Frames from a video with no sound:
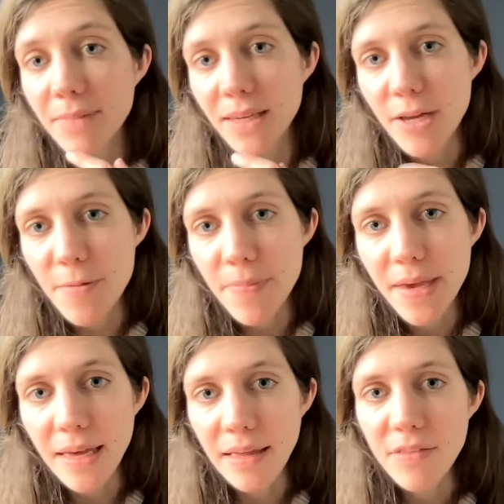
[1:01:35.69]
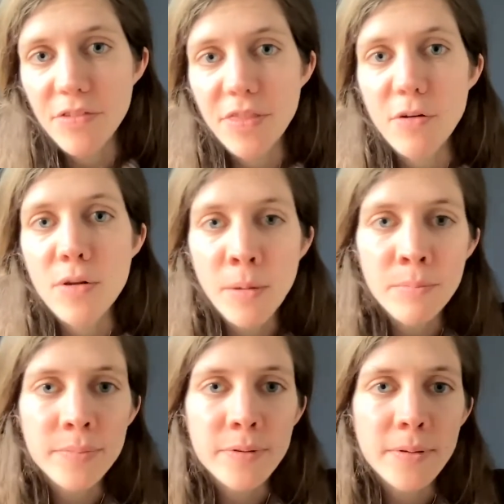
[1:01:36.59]
and there are a
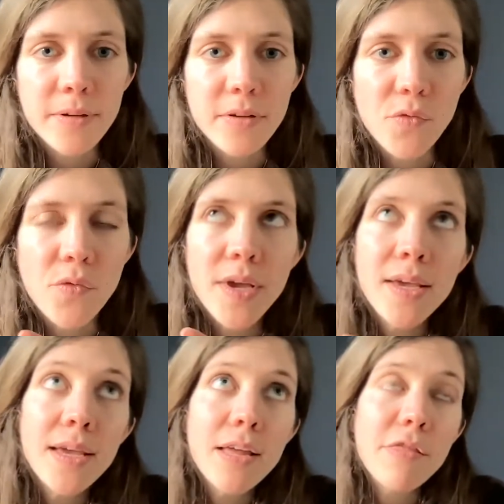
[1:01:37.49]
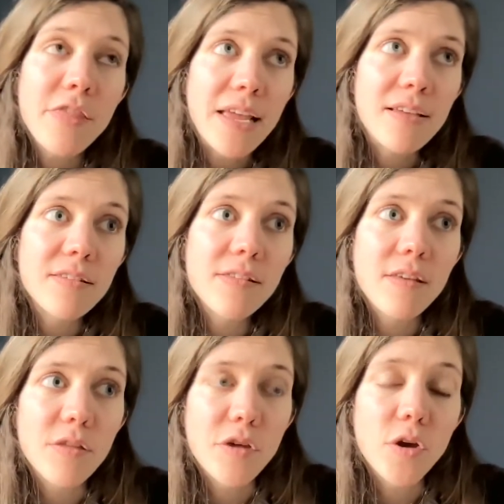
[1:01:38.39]
number of things
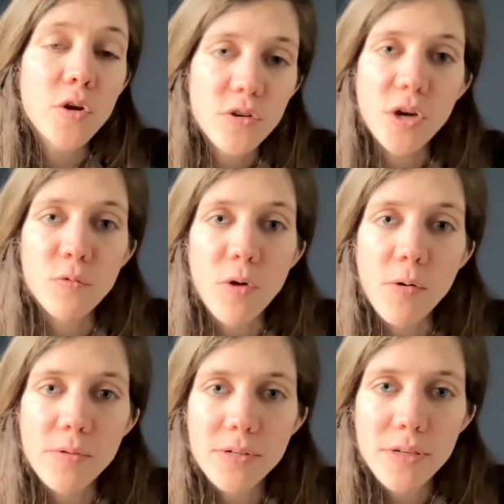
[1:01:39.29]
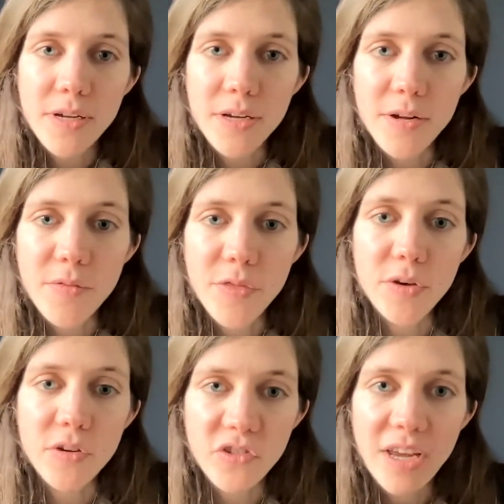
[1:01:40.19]
that could go wrong
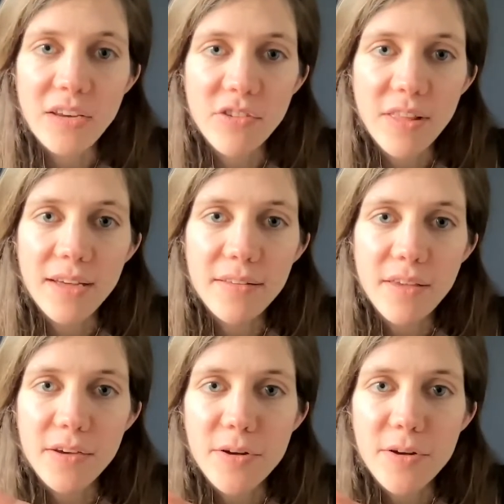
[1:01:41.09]
that could change that.